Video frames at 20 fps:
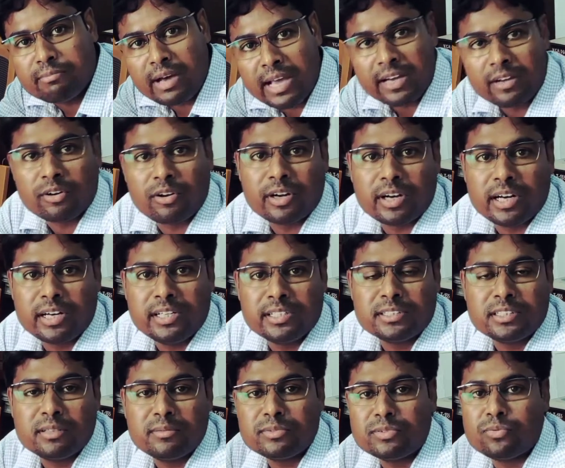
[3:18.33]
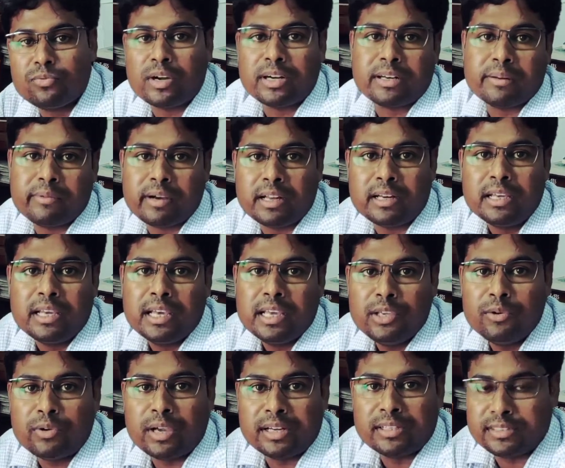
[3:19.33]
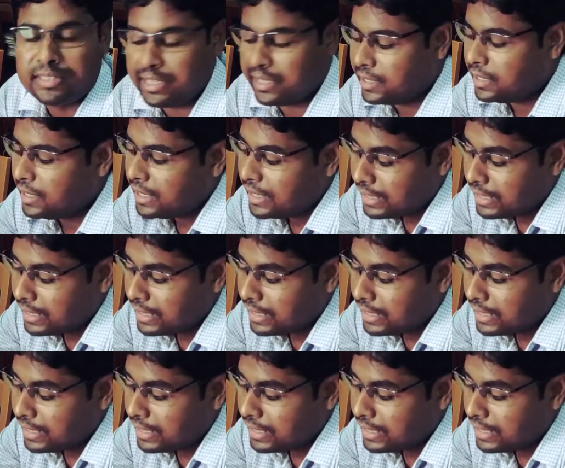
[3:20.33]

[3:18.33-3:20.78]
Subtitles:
microorganisms, whatever you can see.